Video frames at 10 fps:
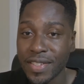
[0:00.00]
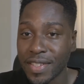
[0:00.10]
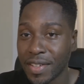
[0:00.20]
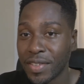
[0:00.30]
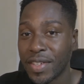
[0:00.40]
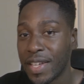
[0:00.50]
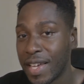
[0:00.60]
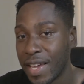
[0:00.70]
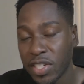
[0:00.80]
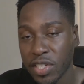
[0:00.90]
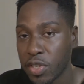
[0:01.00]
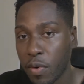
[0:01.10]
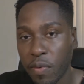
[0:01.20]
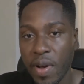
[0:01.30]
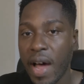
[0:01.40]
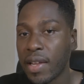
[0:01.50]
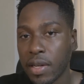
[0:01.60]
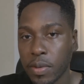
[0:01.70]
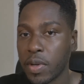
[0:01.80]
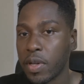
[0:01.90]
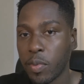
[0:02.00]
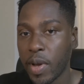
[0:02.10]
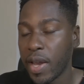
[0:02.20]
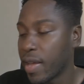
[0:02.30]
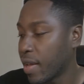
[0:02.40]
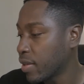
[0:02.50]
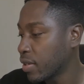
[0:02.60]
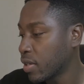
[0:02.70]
So it's just so volatile in a way that